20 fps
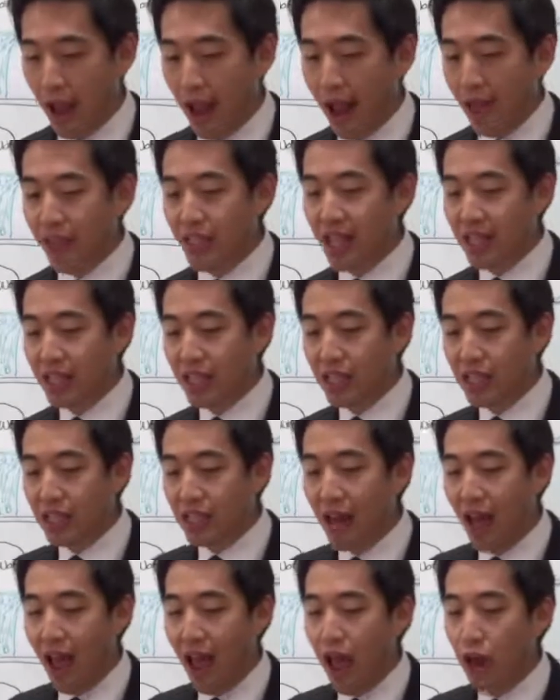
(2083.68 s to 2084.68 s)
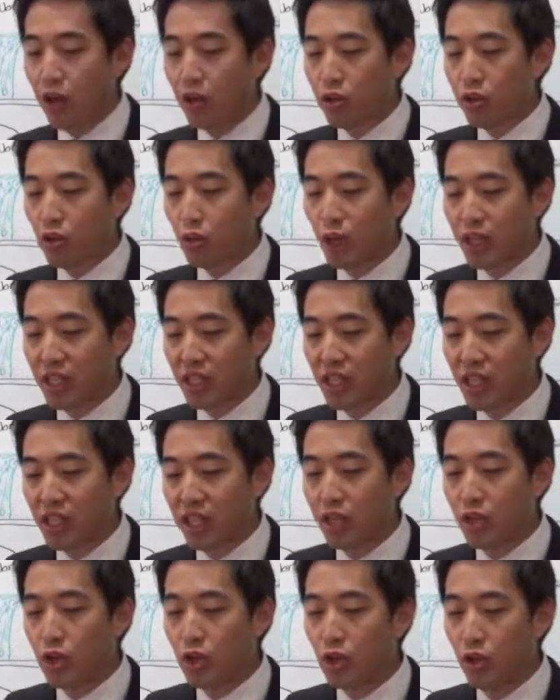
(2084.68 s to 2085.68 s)
And this is now
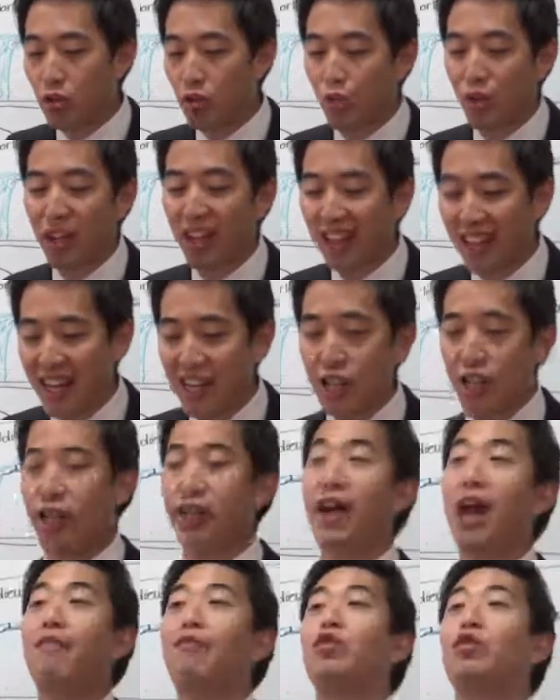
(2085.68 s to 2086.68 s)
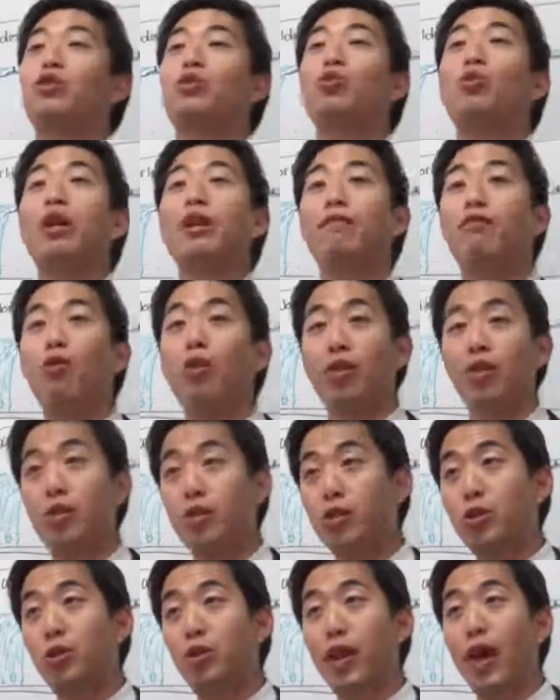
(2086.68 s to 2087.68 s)
twisted into religion at verse 24.
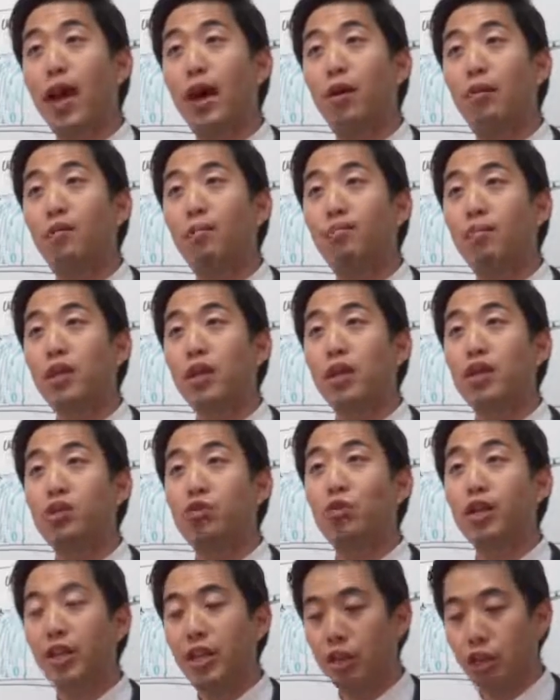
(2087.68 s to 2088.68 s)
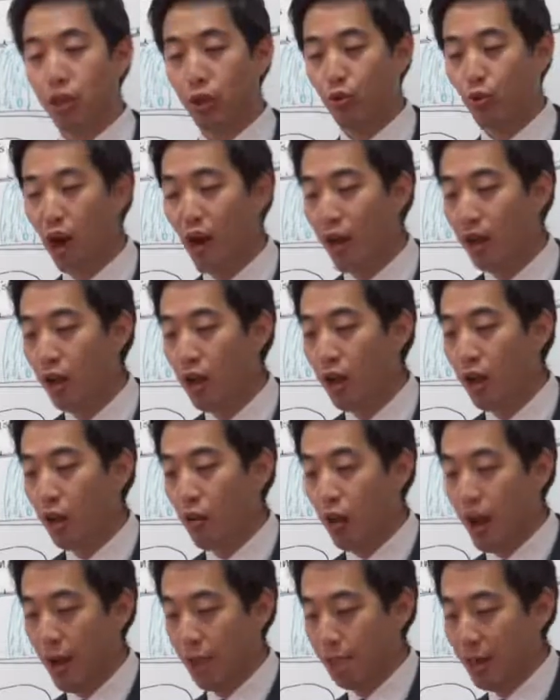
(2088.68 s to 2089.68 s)
There's no doubt. It's religion, right?
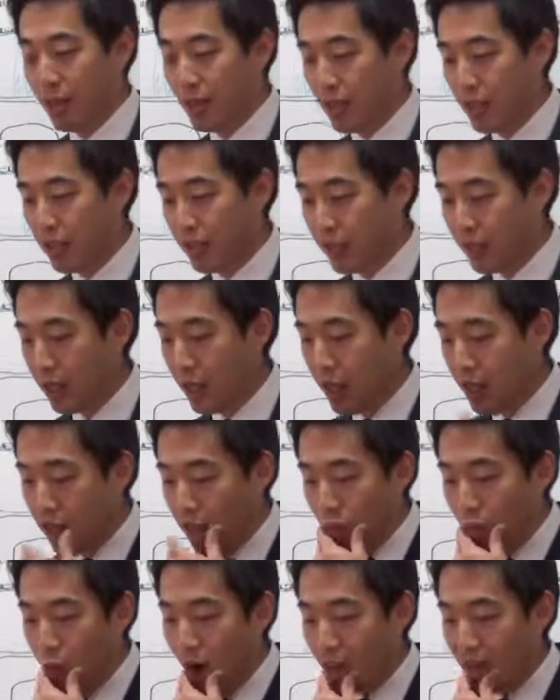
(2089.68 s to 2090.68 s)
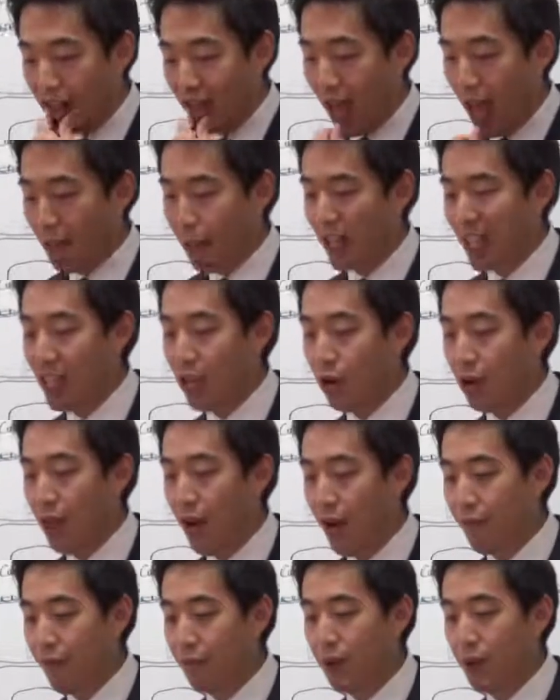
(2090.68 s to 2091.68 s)
Why? Because where did Lamech hear
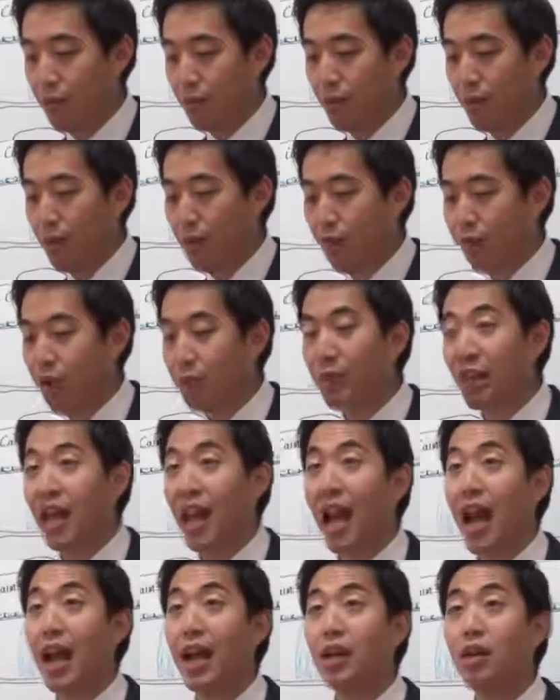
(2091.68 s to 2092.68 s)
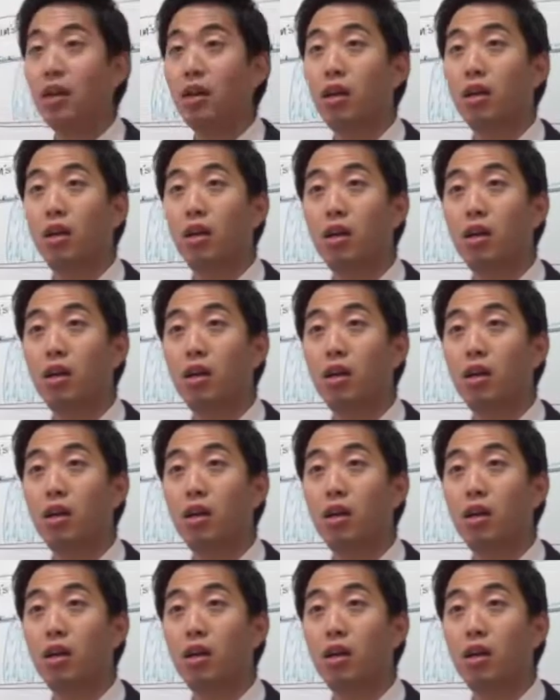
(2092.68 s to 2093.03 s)
that from? From Cain.